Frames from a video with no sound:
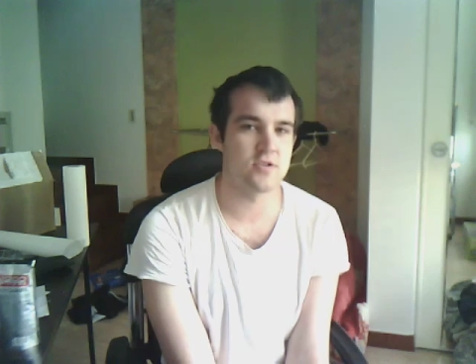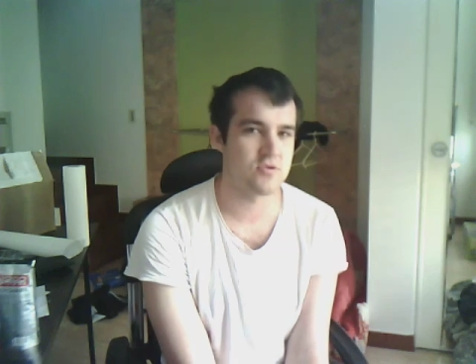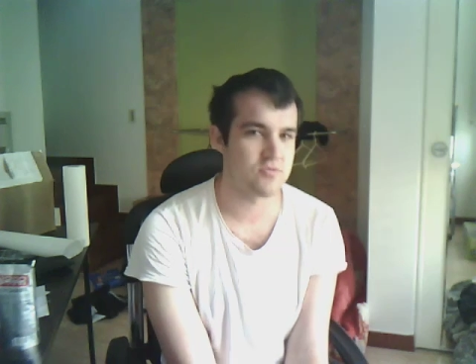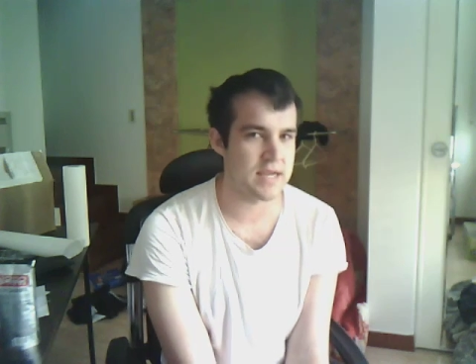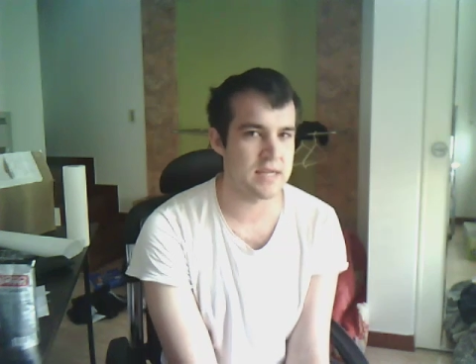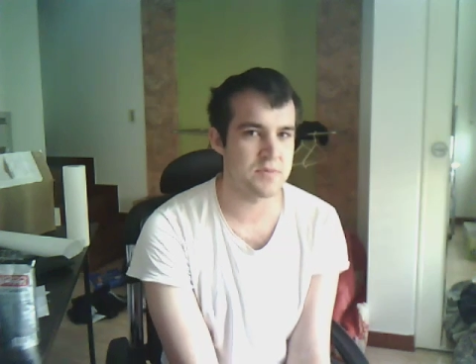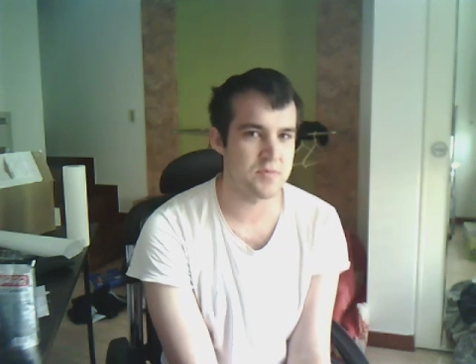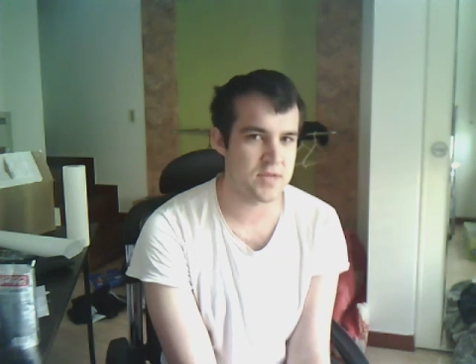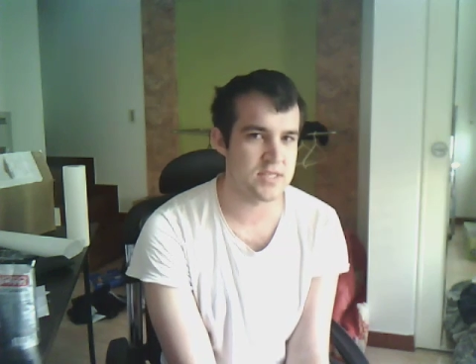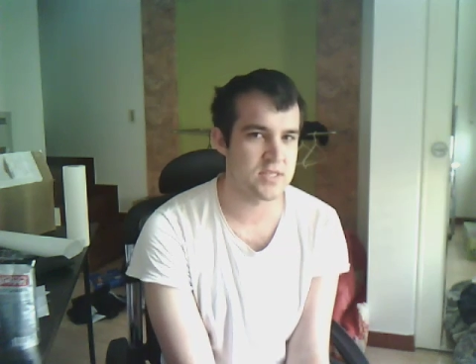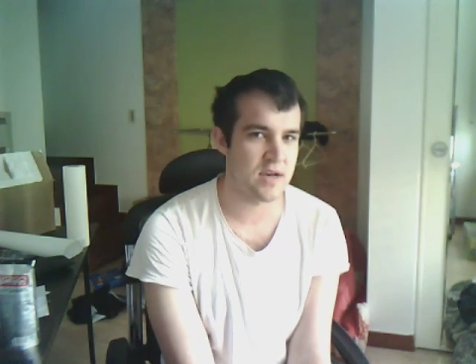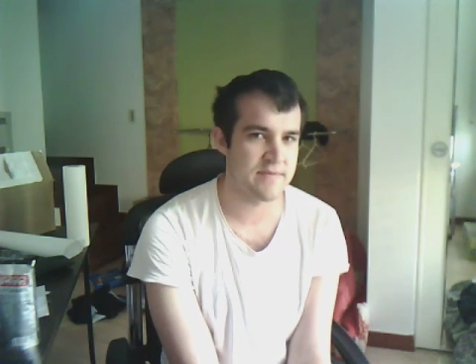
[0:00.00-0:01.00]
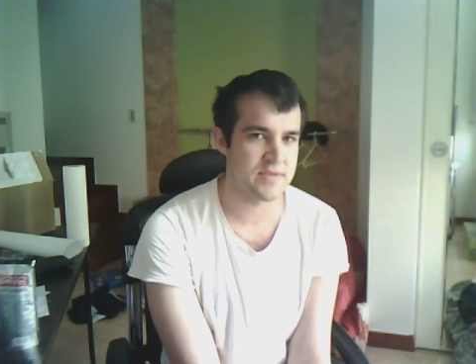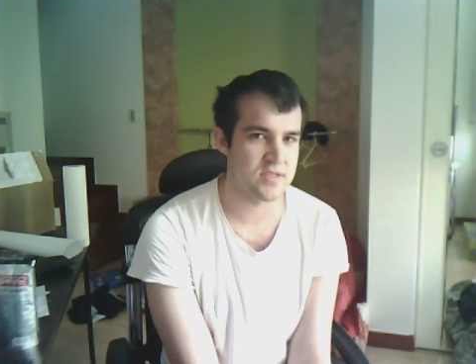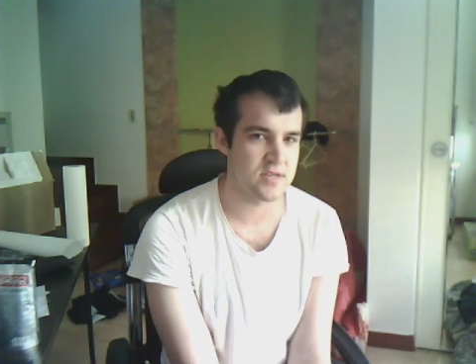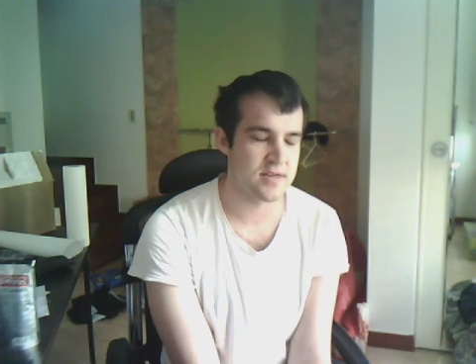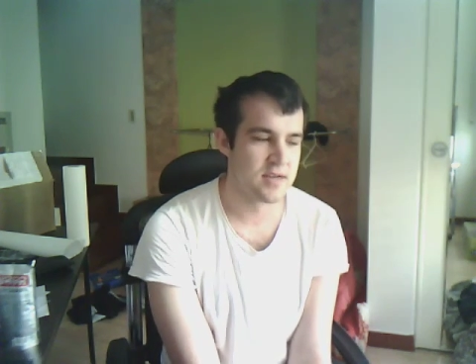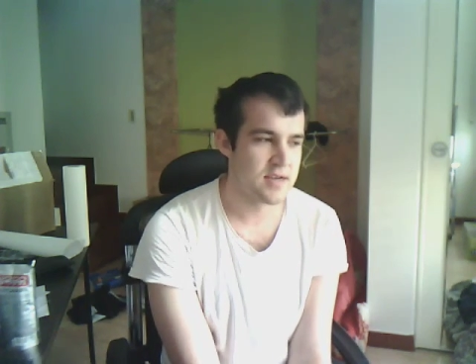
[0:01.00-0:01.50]
a trained police
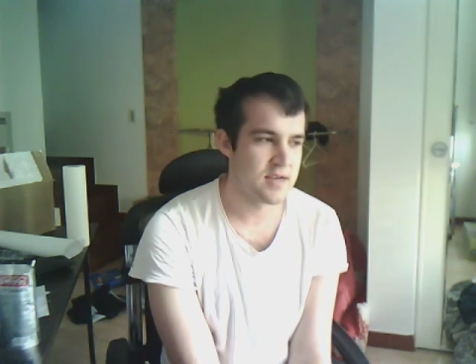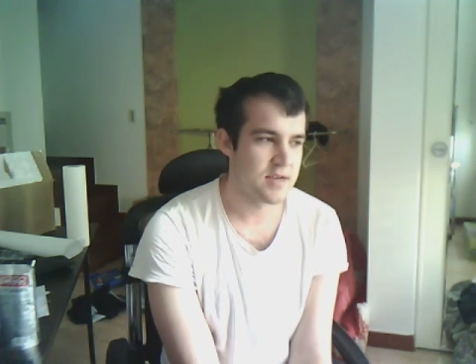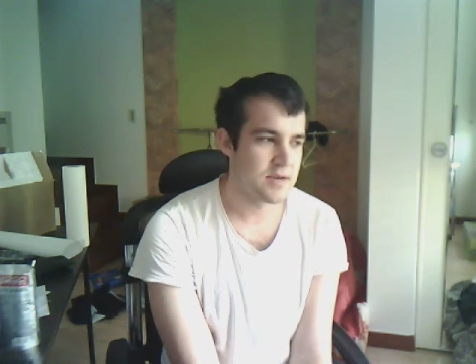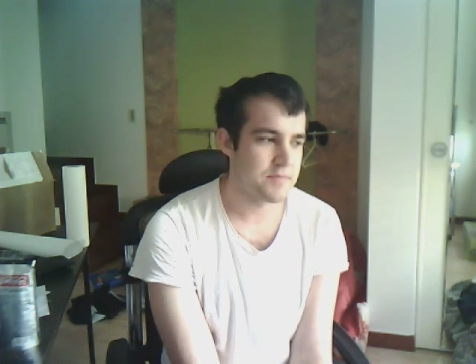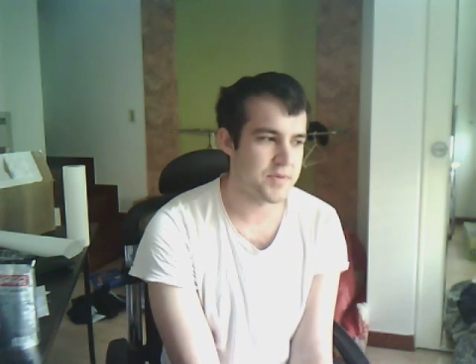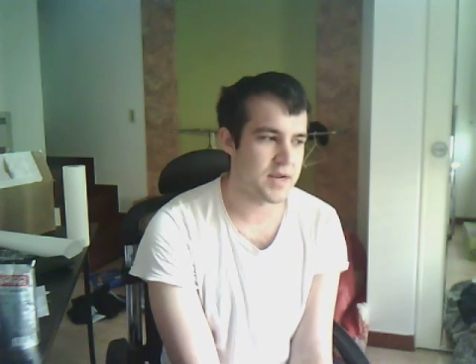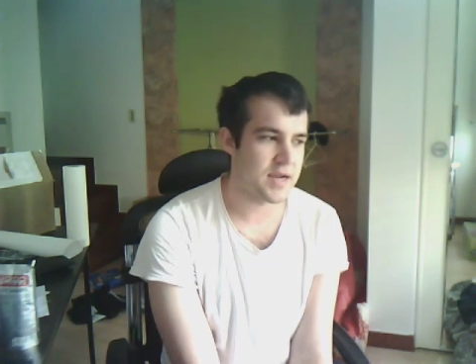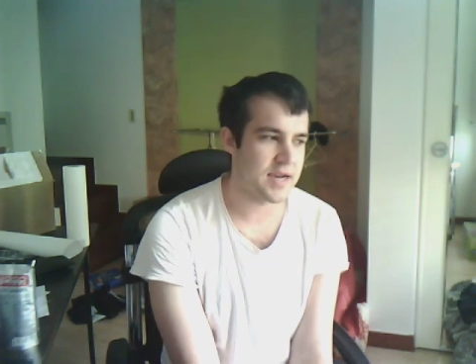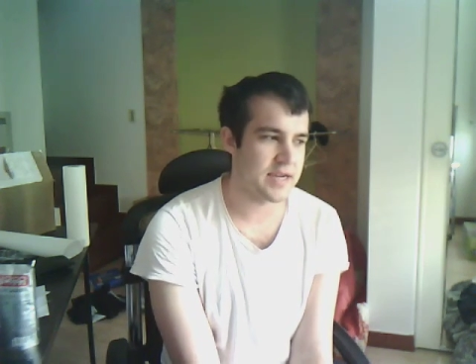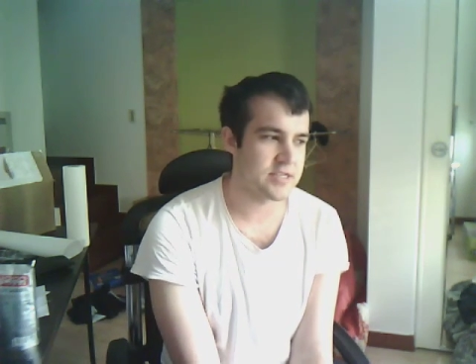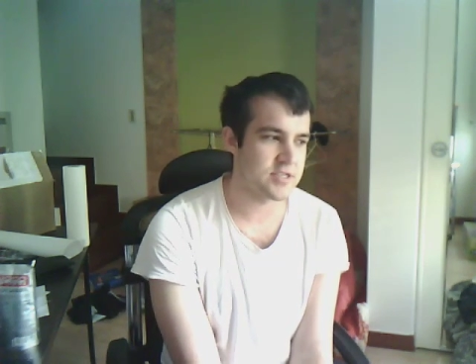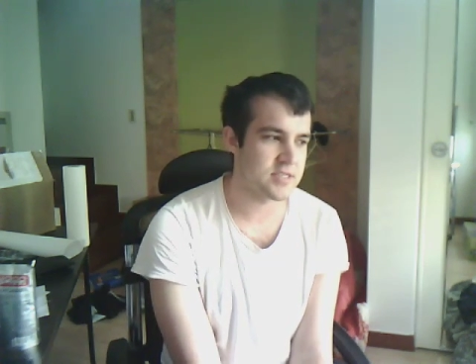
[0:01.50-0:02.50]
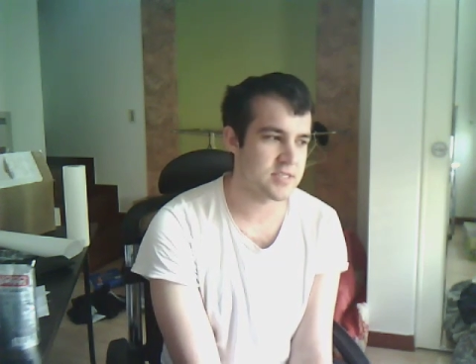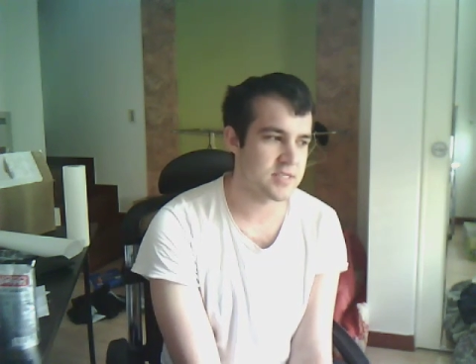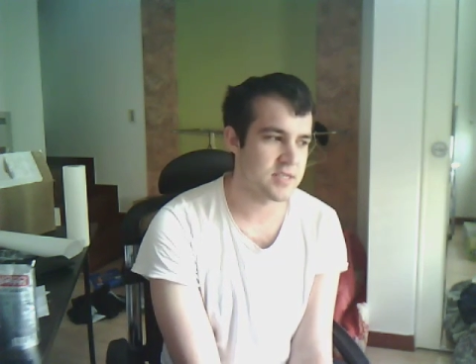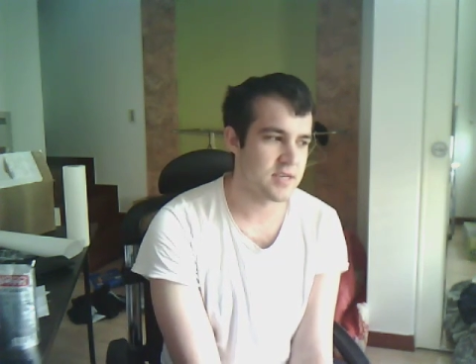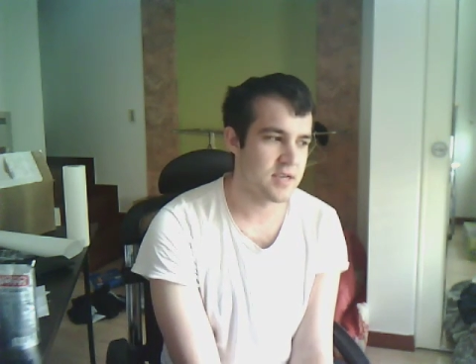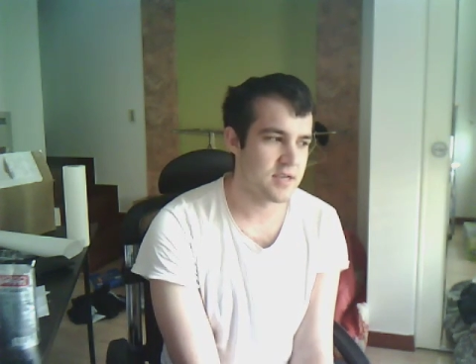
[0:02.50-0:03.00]
officer, but I just